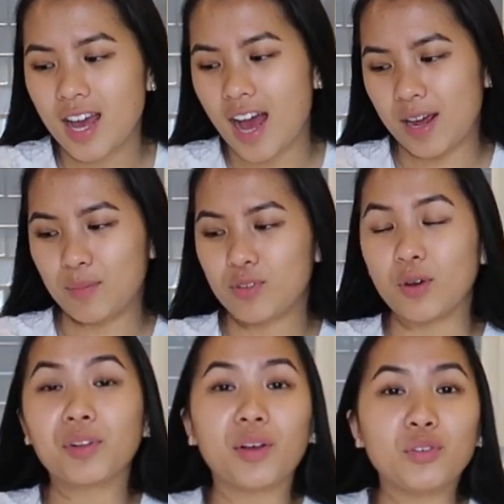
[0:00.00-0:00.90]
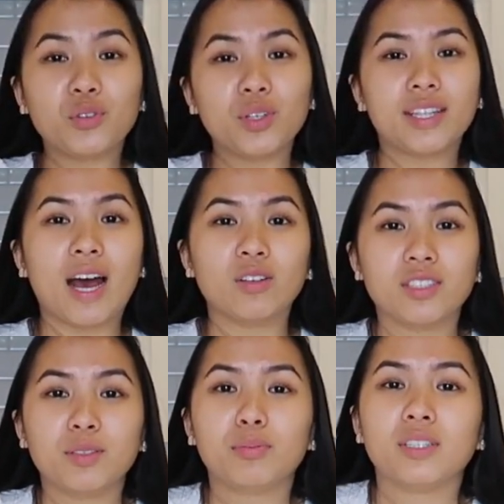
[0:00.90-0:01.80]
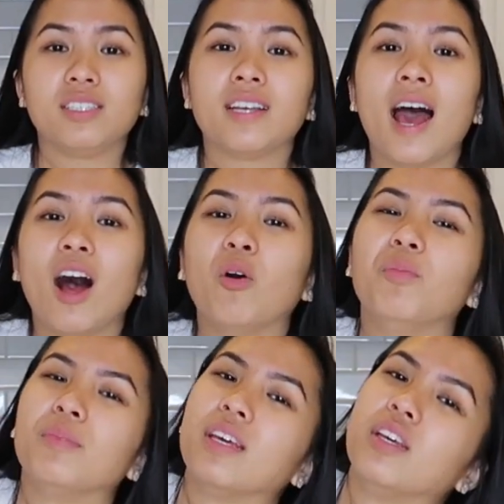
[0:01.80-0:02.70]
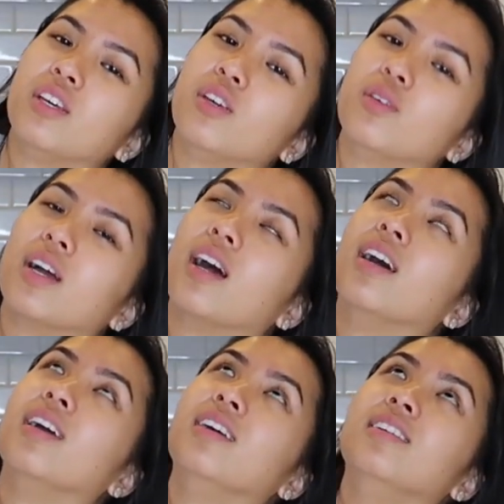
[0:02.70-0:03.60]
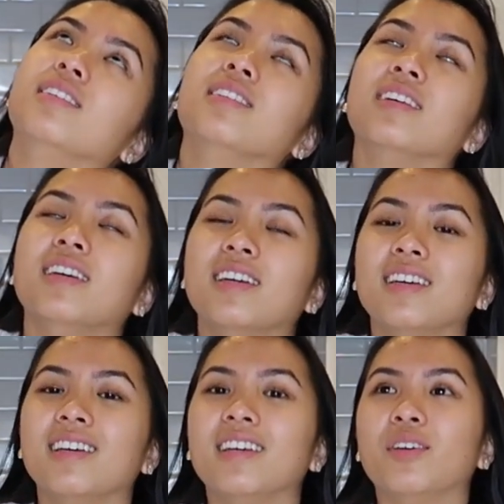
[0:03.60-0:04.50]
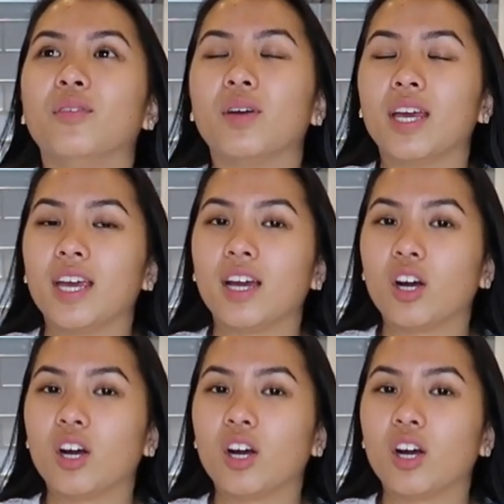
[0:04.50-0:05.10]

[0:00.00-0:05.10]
I am so close to 1,000. Please help me, you guys. We